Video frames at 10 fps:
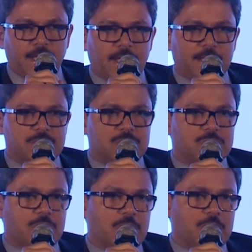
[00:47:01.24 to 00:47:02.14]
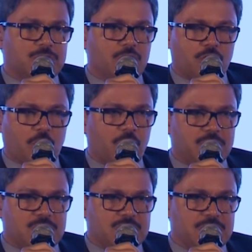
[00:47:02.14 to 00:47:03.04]
it's, uh, it's not
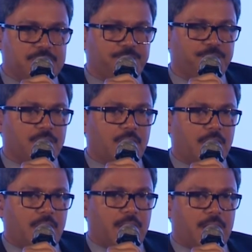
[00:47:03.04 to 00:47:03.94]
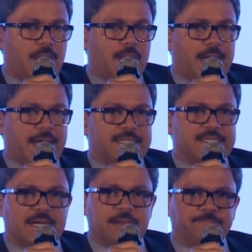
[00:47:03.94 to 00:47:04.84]
always easy. And,
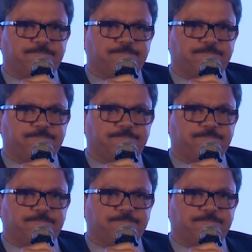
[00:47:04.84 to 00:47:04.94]
uh,